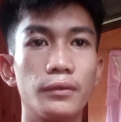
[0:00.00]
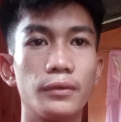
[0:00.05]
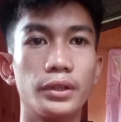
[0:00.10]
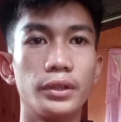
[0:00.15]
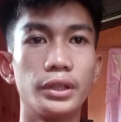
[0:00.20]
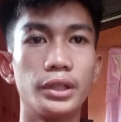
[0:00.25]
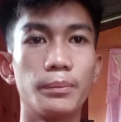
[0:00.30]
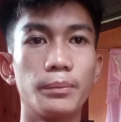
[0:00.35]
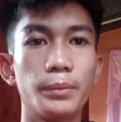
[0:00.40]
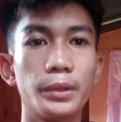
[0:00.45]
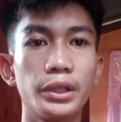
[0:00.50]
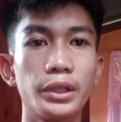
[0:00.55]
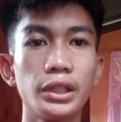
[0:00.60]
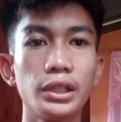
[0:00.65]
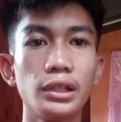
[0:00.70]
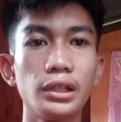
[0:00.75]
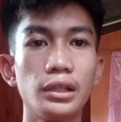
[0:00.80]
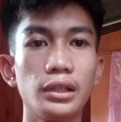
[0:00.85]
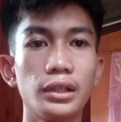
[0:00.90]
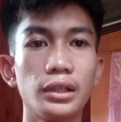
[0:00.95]
for the
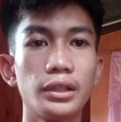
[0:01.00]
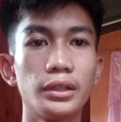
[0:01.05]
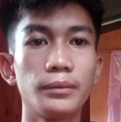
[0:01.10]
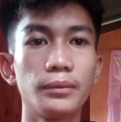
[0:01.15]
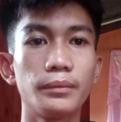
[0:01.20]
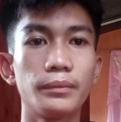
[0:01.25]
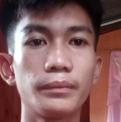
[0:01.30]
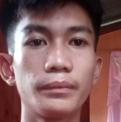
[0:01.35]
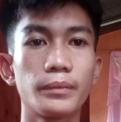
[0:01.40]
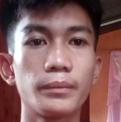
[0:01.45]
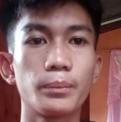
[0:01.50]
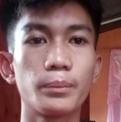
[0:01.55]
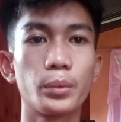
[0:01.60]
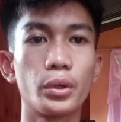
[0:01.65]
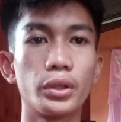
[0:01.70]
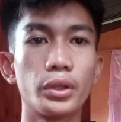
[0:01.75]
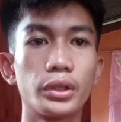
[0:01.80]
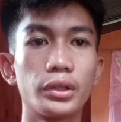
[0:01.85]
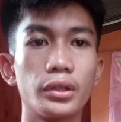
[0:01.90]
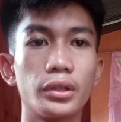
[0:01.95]
particular
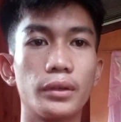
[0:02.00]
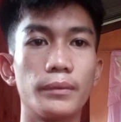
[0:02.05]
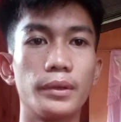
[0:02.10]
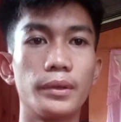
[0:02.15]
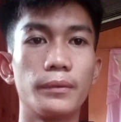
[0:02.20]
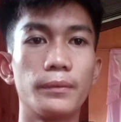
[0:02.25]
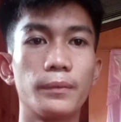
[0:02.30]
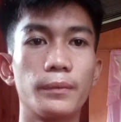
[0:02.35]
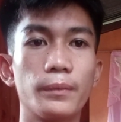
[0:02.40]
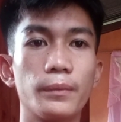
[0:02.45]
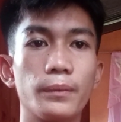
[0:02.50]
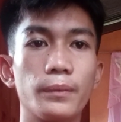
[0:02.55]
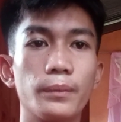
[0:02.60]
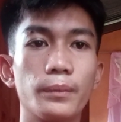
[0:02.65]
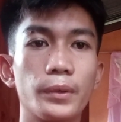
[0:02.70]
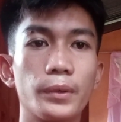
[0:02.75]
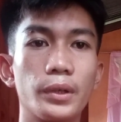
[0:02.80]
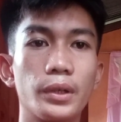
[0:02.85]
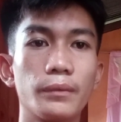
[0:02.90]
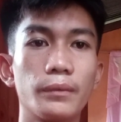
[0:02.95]
port of the
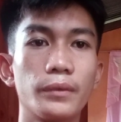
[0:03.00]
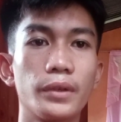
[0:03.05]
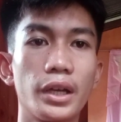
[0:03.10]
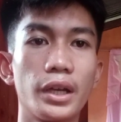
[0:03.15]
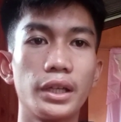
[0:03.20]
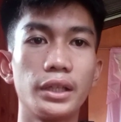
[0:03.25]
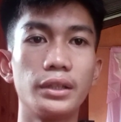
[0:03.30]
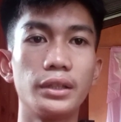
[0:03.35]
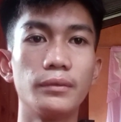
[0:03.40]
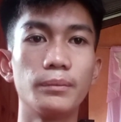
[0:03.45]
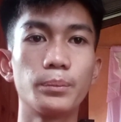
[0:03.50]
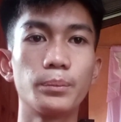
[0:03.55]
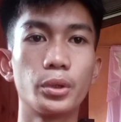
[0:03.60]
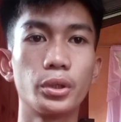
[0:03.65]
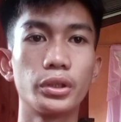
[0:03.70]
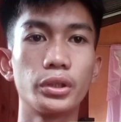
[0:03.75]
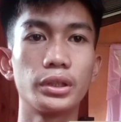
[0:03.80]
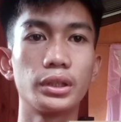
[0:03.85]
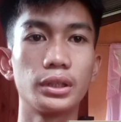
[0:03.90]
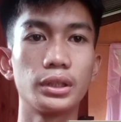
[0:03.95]
from guide
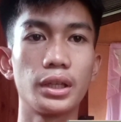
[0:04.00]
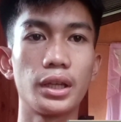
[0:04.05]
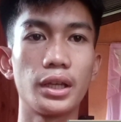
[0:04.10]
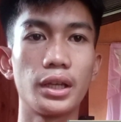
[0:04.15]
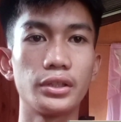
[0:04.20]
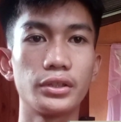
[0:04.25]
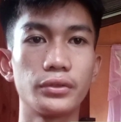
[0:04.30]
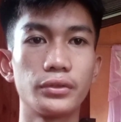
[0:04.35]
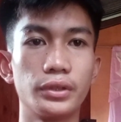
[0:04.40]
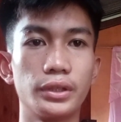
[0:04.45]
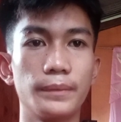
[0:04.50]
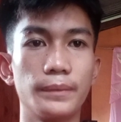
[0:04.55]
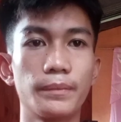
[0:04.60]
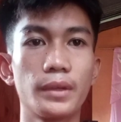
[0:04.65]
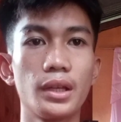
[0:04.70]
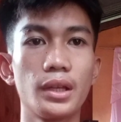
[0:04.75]
port entry.